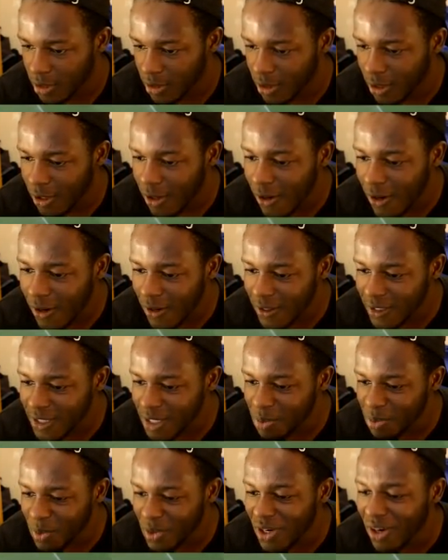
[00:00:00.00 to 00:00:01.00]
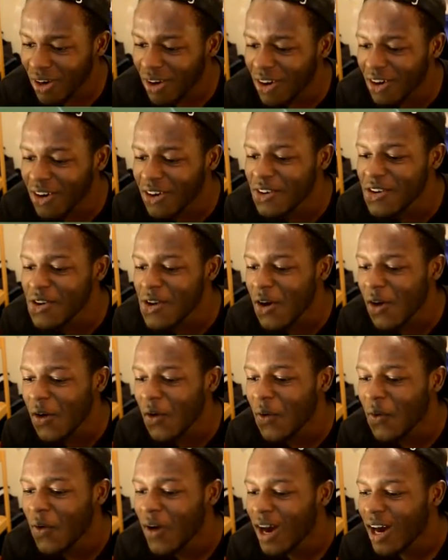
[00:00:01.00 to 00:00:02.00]
Oh, Ibra! Oh
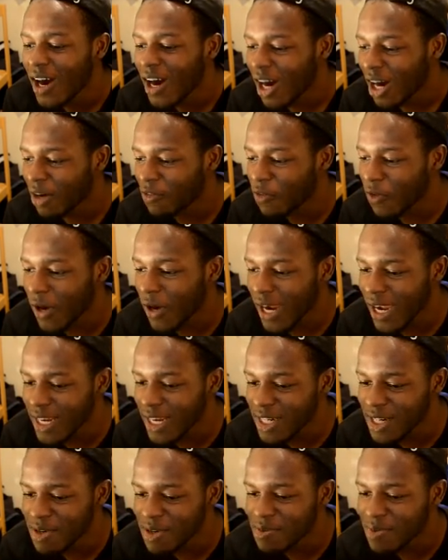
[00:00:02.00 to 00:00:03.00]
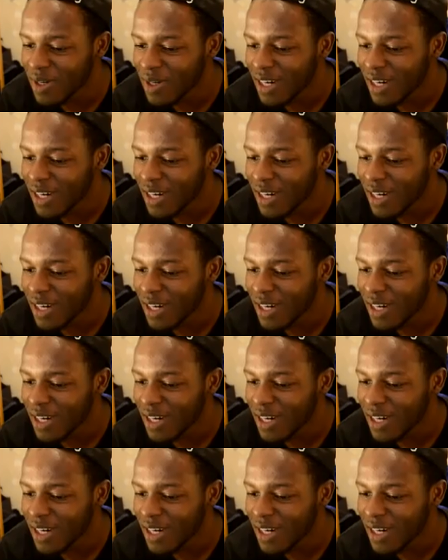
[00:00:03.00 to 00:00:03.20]
no! I thought I had him.